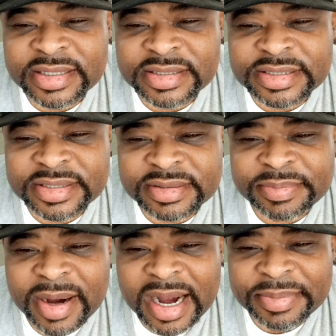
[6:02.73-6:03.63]
general
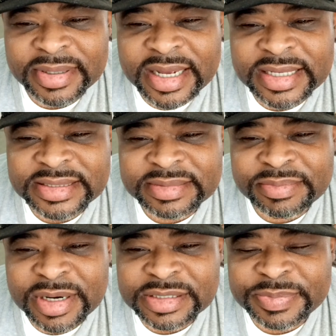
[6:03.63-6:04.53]
population,
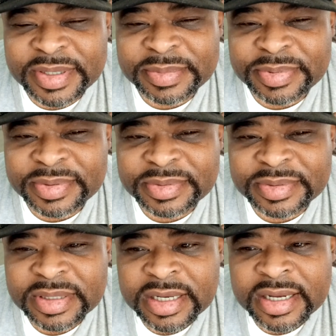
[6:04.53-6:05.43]
most
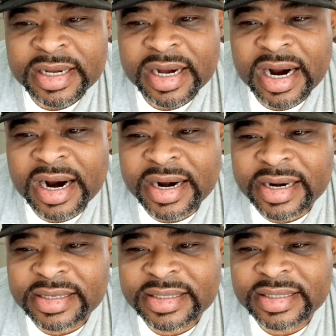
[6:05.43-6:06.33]
people
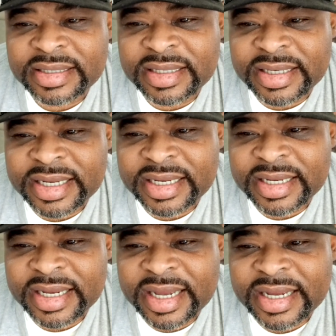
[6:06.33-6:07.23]
aren't
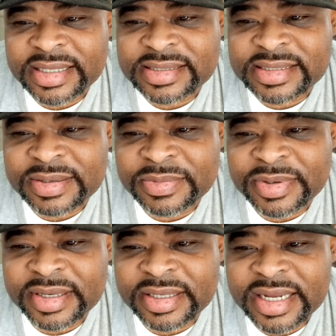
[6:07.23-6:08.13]
looking at
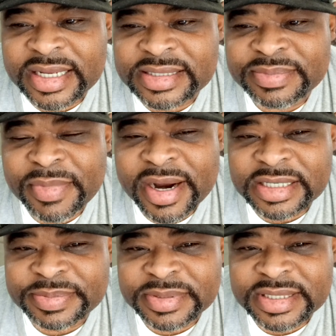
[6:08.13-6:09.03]
someone as
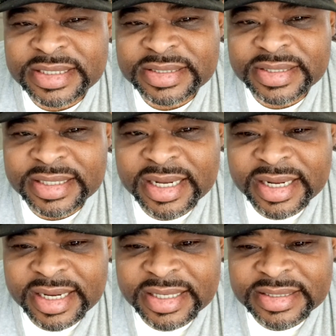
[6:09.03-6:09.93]
marriage potential at that
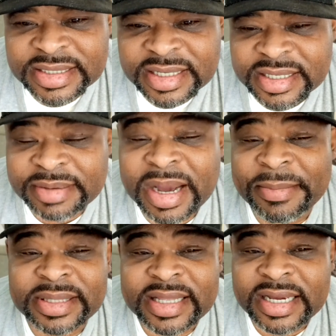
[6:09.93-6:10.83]
age. You might
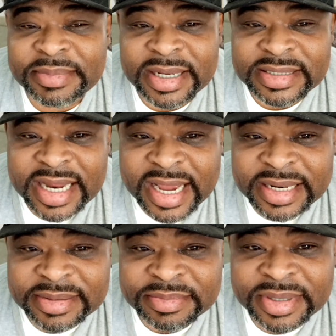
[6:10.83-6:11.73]
be thinking about
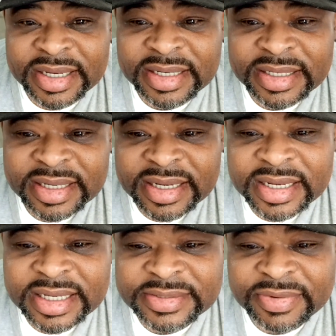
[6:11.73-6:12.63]
dating, but
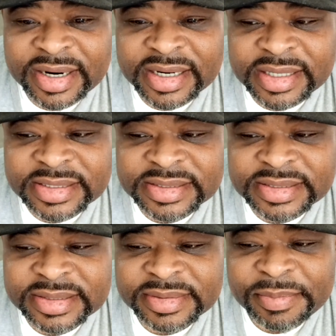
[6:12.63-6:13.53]
as far
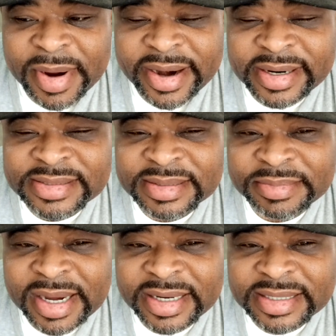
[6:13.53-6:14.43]
as marrying
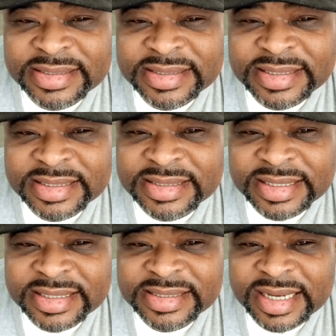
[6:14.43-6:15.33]
somebody at
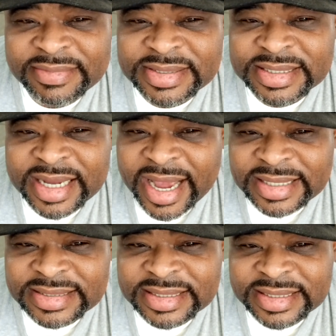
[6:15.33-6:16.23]
16, 17,
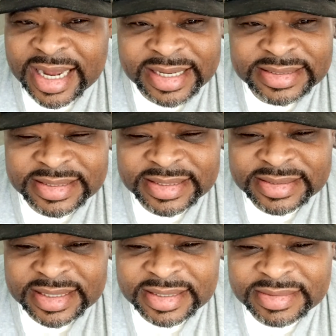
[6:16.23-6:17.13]
18, 19
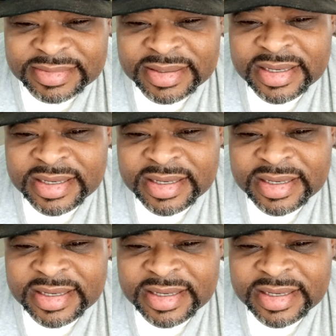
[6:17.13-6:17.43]
years old,